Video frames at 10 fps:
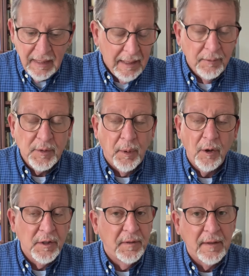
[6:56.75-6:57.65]
It was
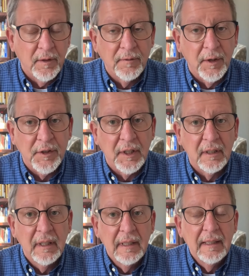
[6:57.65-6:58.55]
Paul's favorite version.
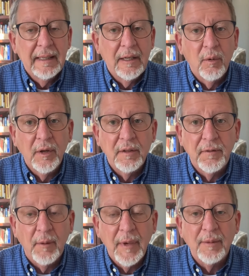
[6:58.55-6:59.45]
He quoted
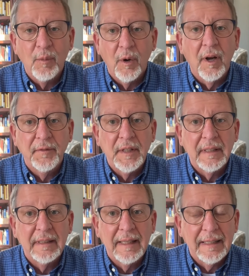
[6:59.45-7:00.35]
from it more
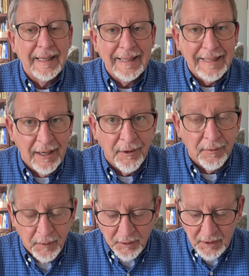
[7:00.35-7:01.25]
often than any other
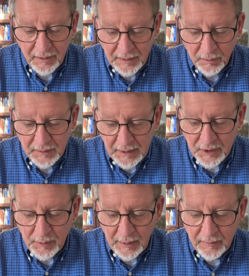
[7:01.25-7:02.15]
version of the Old
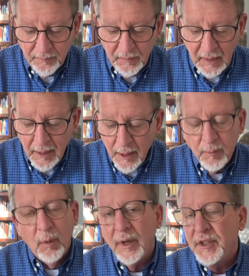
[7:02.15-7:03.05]
Testament.
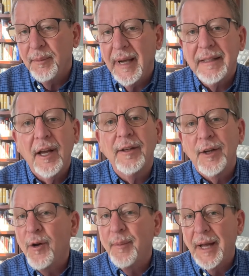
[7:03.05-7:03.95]
But what you might not
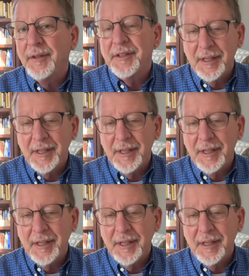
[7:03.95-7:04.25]
know about the